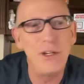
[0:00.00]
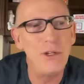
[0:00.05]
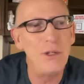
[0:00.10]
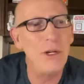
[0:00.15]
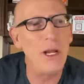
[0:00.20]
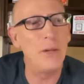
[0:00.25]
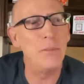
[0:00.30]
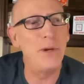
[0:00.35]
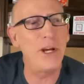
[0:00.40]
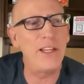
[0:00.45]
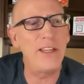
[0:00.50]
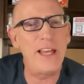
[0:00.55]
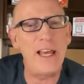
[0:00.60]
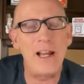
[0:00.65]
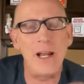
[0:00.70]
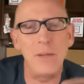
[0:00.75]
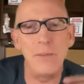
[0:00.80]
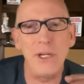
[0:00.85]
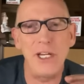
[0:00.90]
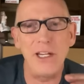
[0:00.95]
And by
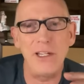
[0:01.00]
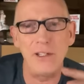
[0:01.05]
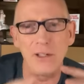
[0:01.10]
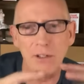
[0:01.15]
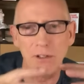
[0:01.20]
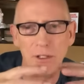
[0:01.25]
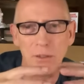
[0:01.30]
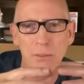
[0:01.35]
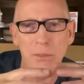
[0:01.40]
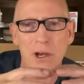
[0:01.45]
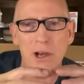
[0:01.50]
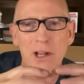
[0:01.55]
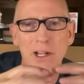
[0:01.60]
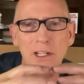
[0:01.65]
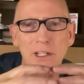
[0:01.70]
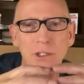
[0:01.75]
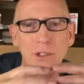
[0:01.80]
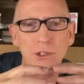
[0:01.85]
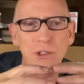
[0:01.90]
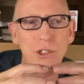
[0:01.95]
that I mean the
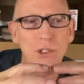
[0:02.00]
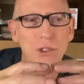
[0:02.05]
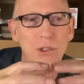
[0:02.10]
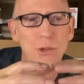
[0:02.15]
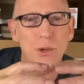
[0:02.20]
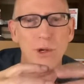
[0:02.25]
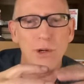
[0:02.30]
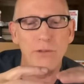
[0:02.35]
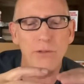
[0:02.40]
body is just sort